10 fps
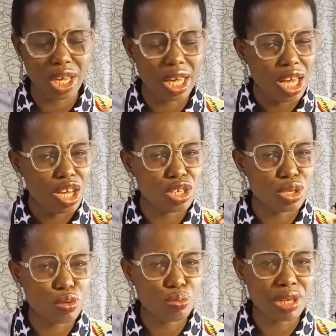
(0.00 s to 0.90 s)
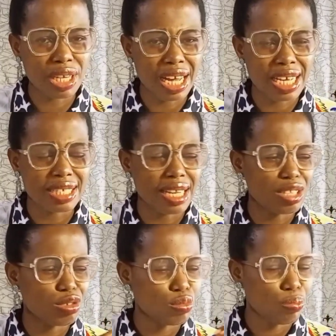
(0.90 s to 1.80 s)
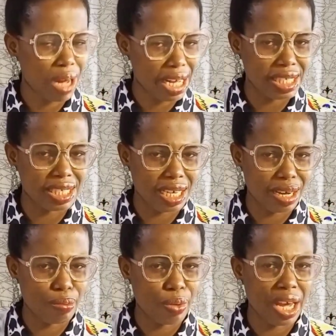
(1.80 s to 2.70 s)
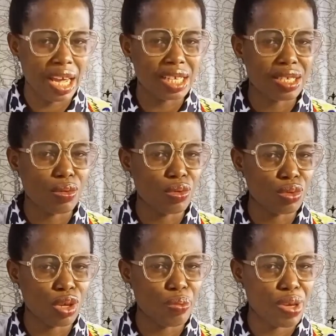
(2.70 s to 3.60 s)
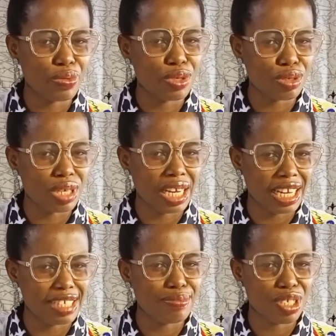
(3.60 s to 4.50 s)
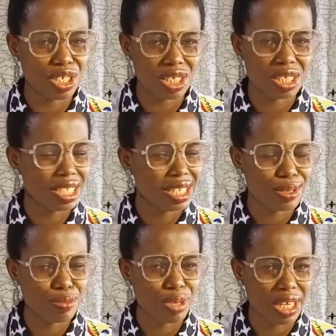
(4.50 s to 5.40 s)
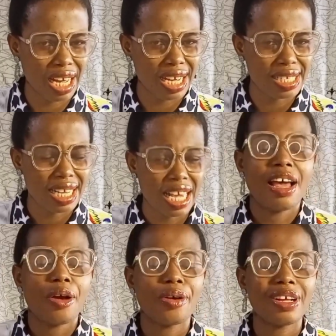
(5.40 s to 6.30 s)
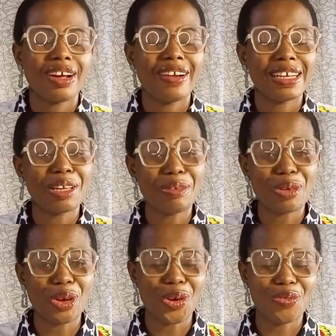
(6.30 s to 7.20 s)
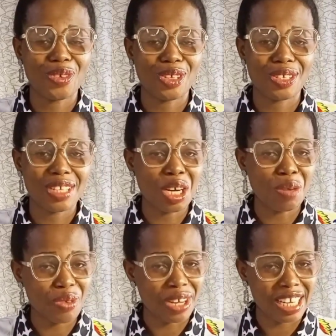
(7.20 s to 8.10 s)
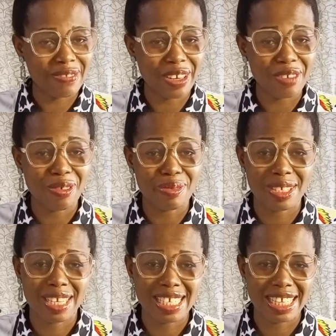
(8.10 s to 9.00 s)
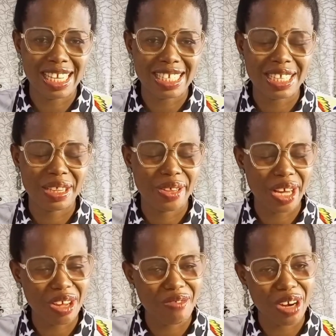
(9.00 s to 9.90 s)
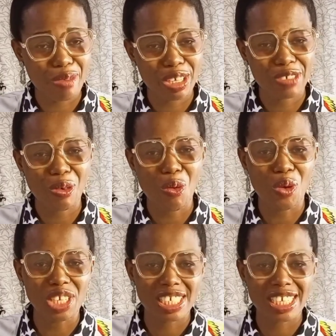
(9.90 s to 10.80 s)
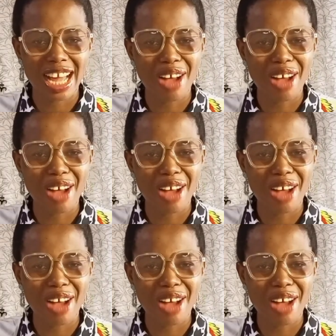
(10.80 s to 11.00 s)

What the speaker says: Okay, it's to be nice that you pass jam and will not be able to gain admission. It will be nice. All right, that'll be all for today. I hope you gained value from today's lesson. Thank you very much for watching.